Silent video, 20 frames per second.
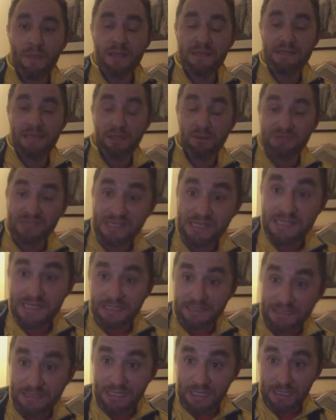So that was a
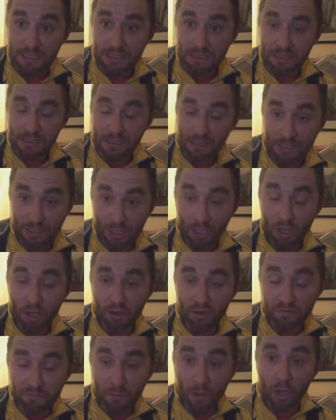16 and a
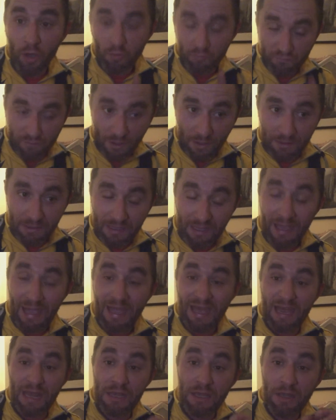half mile run
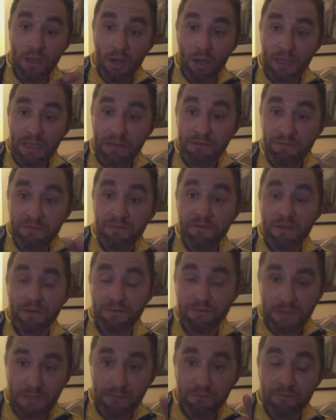at a
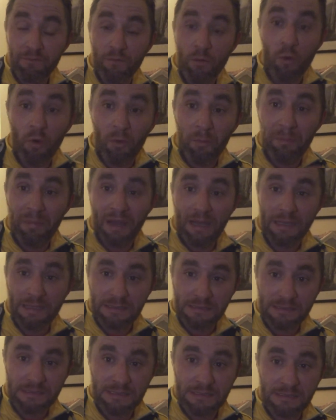9:54
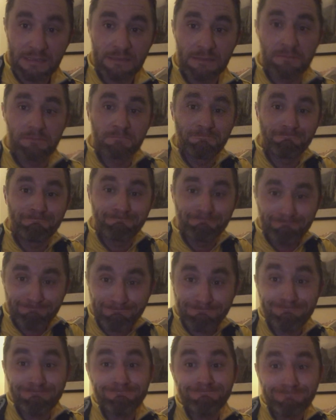pace.
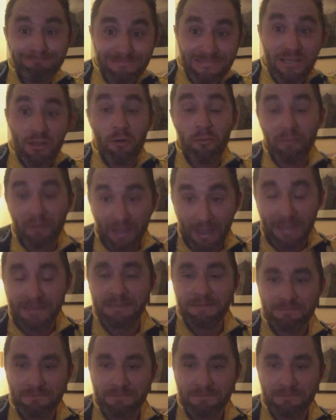Not bad.